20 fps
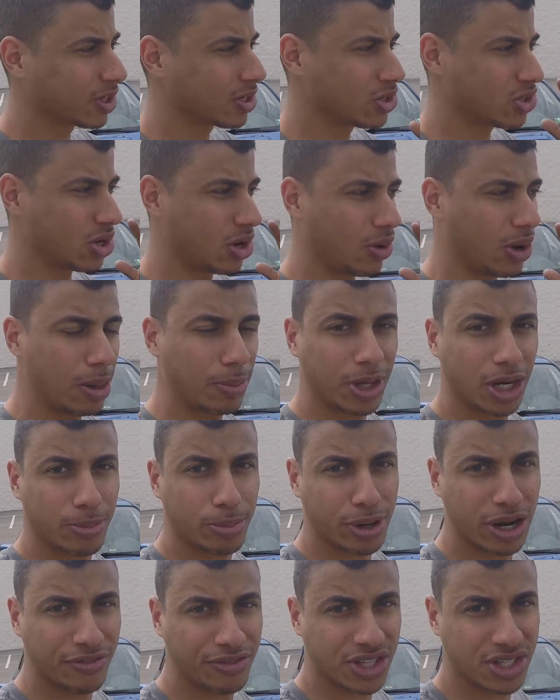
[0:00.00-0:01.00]
So I'm going to
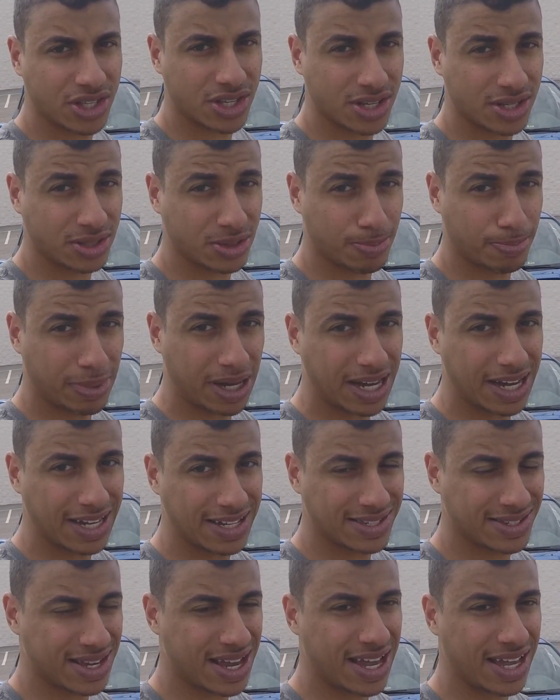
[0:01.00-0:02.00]
preface this by
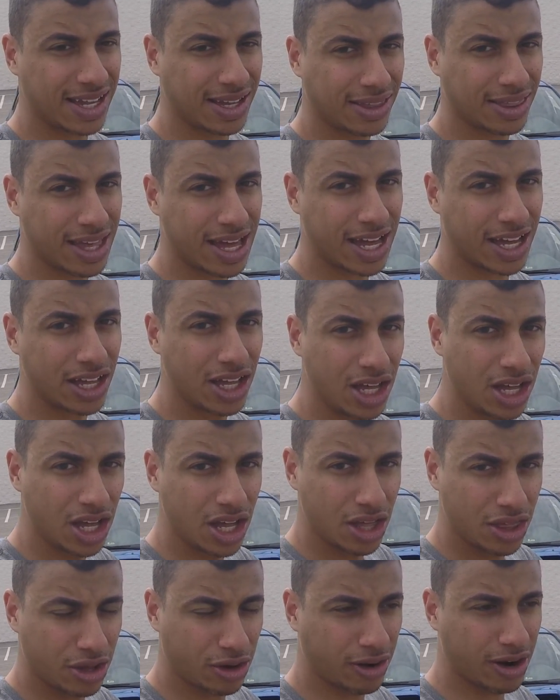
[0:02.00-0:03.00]
saying that
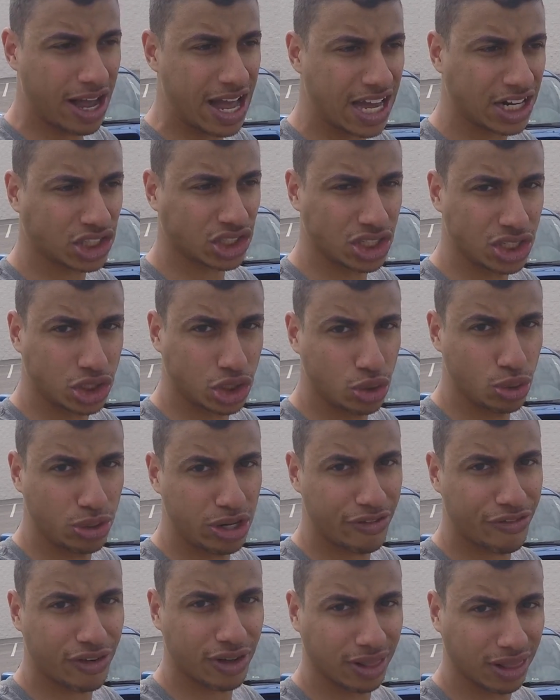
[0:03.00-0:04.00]
there are actually two
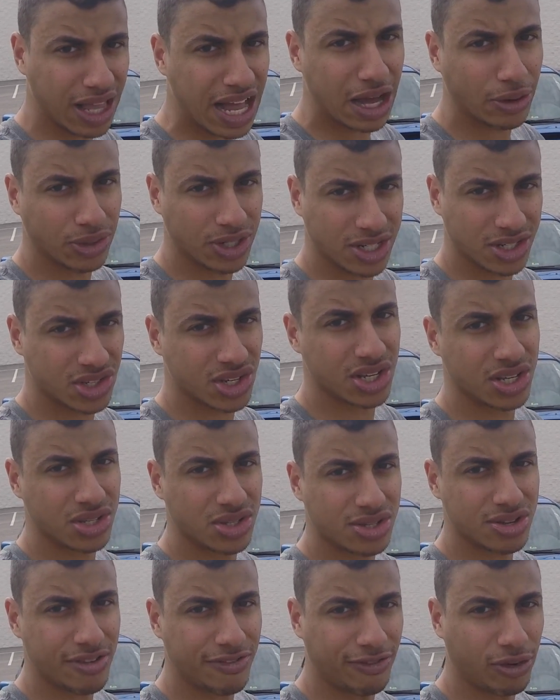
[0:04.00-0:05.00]
different
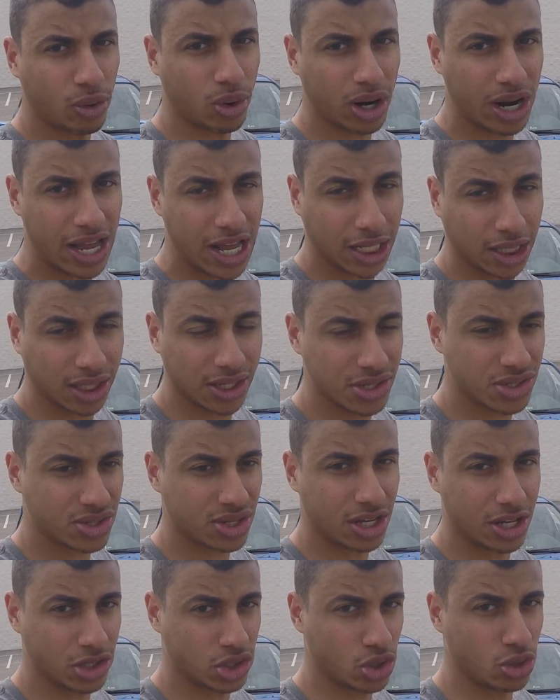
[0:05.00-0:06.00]
loudnesses for Hellas,
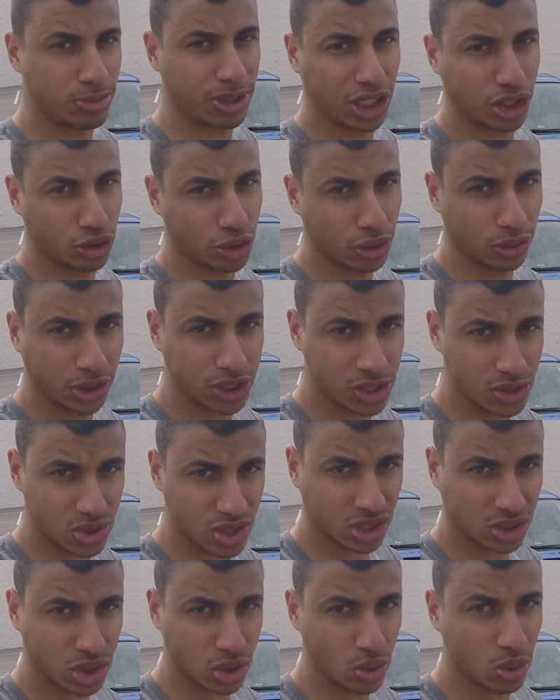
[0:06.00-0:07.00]
assuming you're only
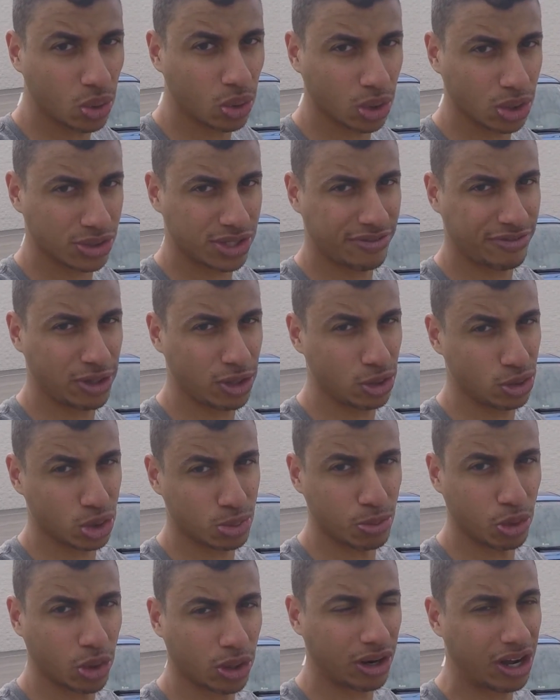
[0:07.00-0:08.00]
using two horns. If you
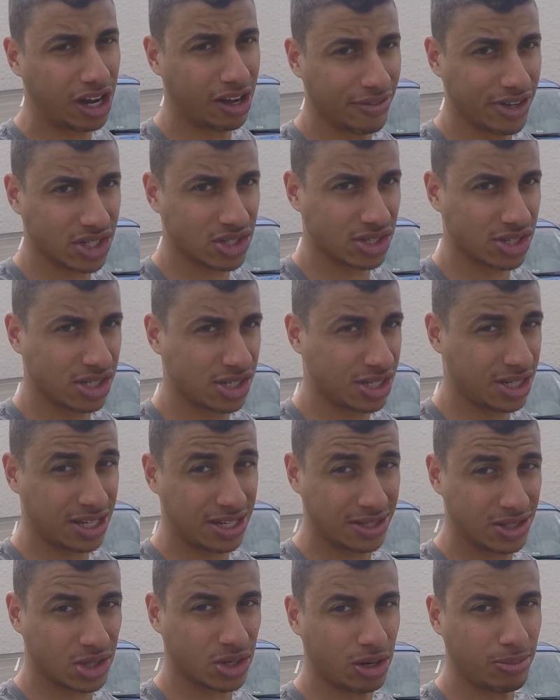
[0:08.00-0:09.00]
use more, obviously
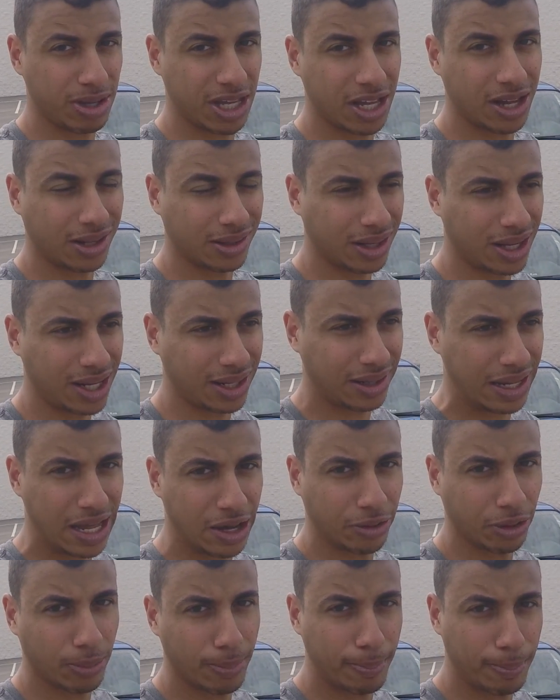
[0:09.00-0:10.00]
it's going to be a lot
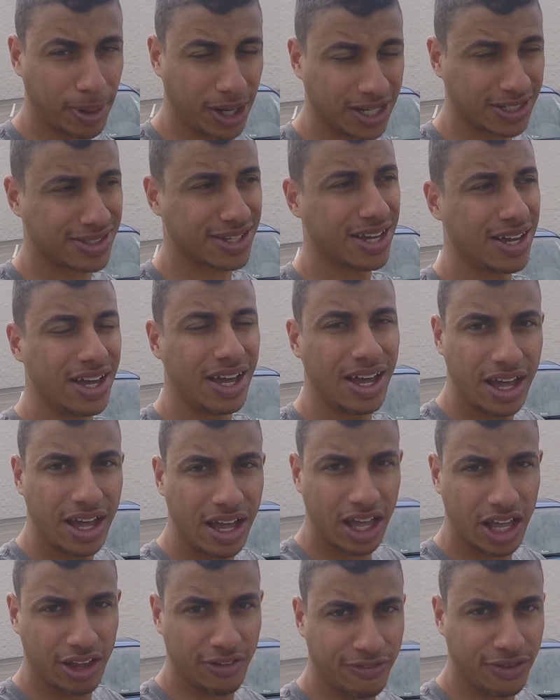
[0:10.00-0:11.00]
louder. But
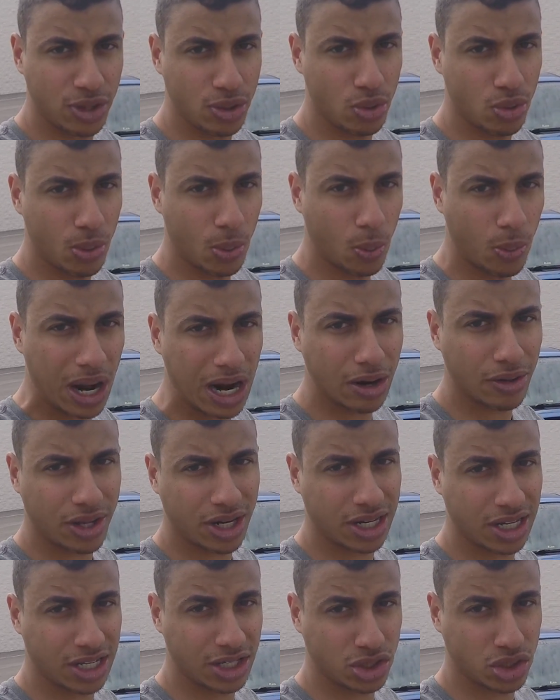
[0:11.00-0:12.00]
if you wire
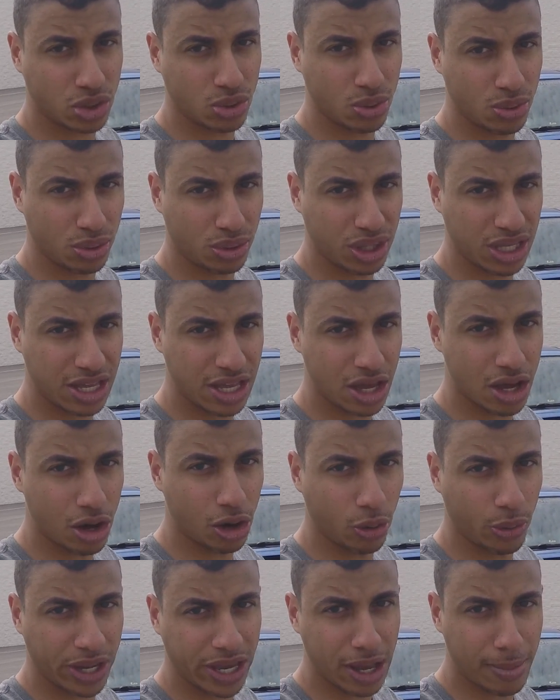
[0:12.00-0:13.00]
it into the
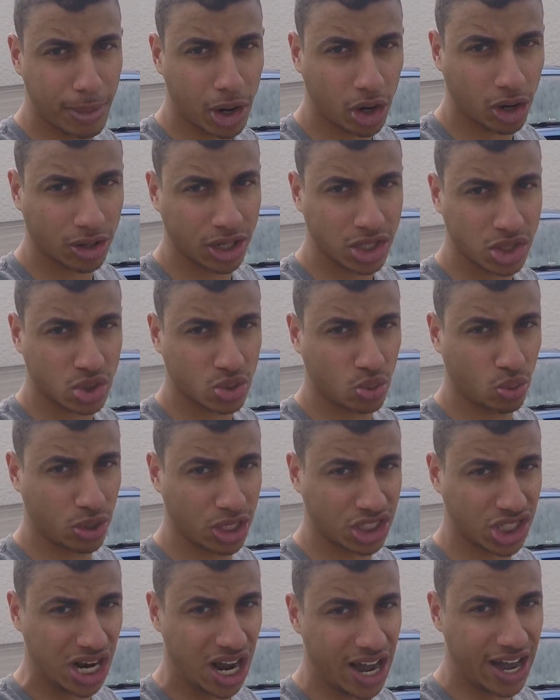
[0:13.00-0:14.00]
OEM harness,
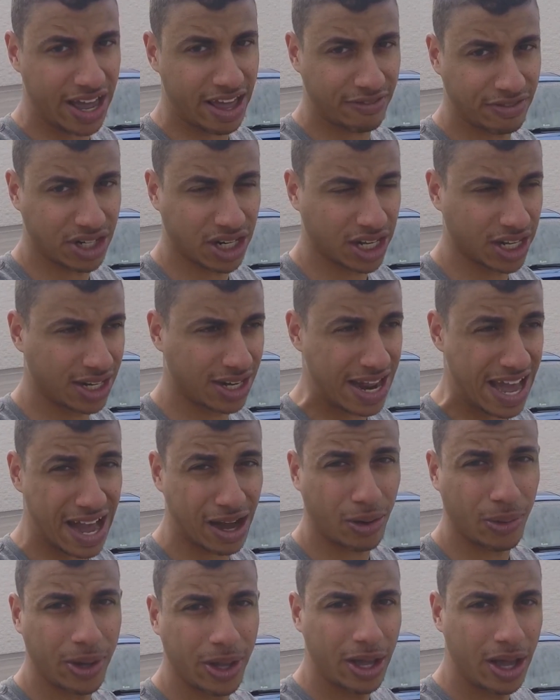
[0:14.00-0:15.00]
which I have done
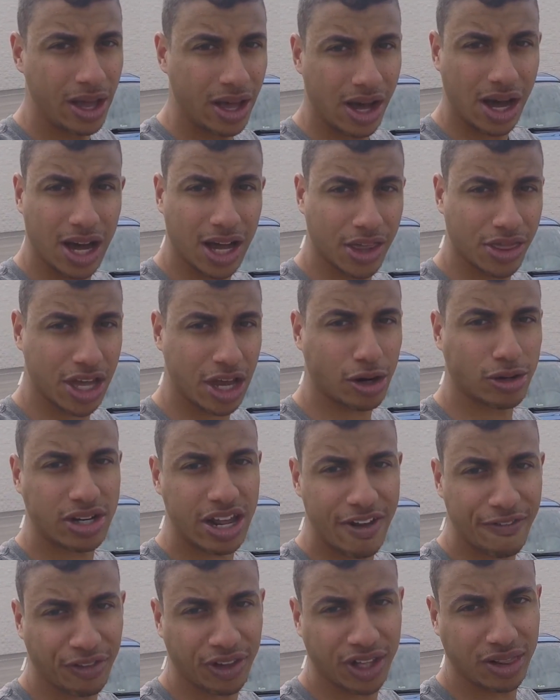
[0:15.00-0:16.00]
now, they are
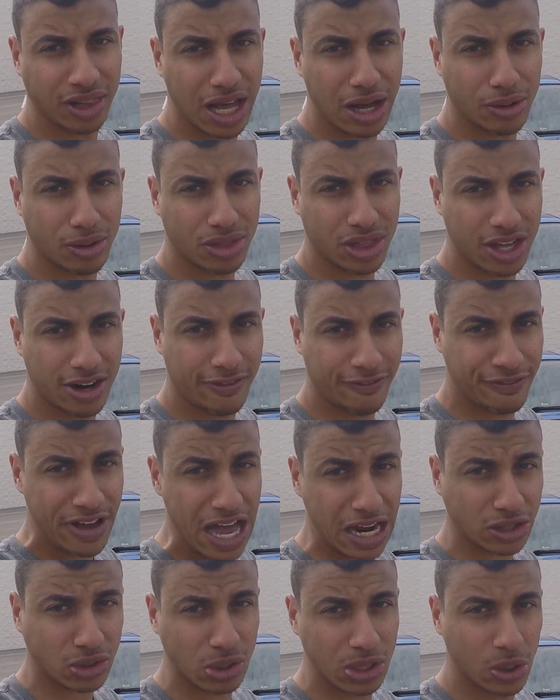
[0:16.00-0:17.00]
definitely louder than
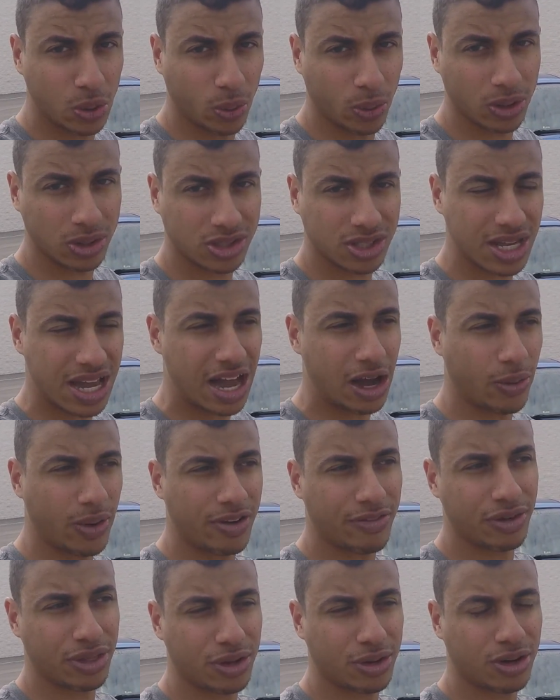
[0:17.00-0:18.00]
factory horns.
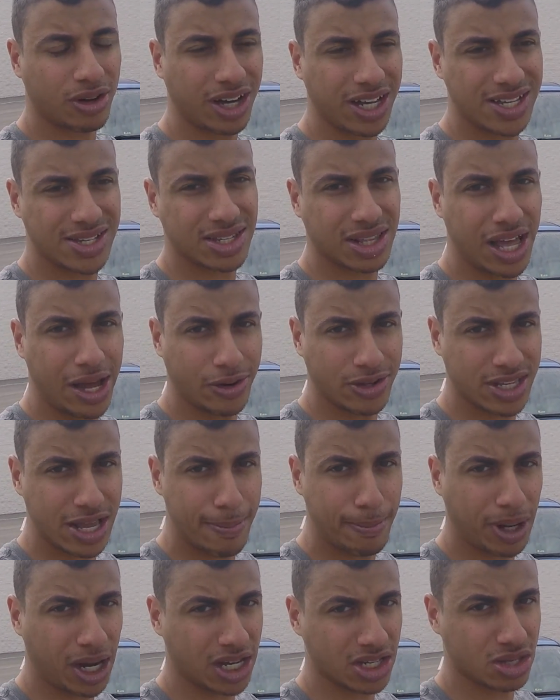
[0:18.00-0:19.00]
However, they're not as loud as they
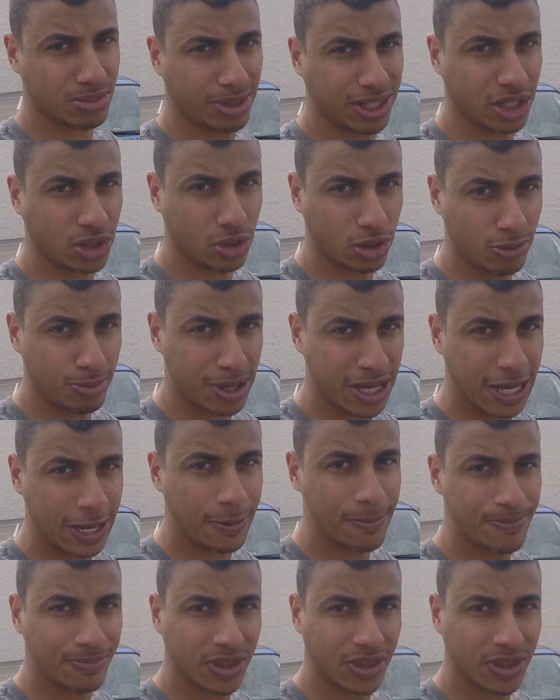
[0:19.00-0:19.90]
possibly could be.